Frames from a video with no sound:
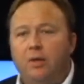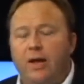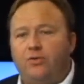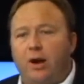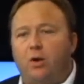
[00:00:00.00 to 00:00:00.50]

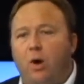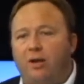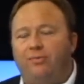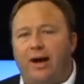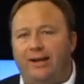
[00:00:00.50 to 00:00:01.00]
They try to
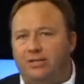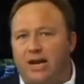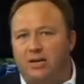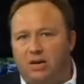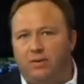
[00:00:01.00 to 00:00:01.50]
quantify it
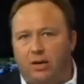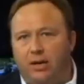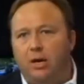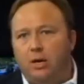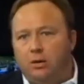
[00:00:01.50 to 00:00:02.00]

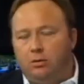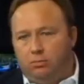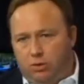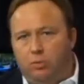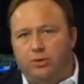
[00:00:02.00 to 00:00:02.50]
scientifically. you,
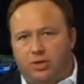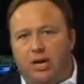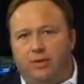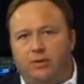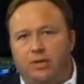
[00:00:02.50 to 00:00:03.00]
you would
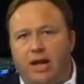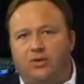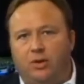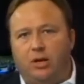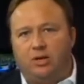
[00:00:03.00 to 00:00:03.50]
say there's
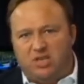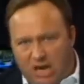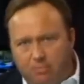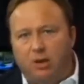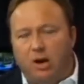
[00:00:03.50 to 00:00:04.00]
actually a
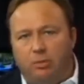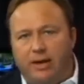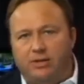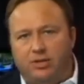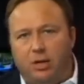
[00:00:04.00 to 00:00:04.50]
demon over
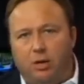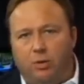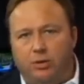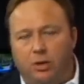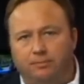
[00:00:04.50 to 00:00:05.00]
that city,
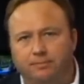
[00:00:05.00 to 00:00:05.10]
wouldn't you?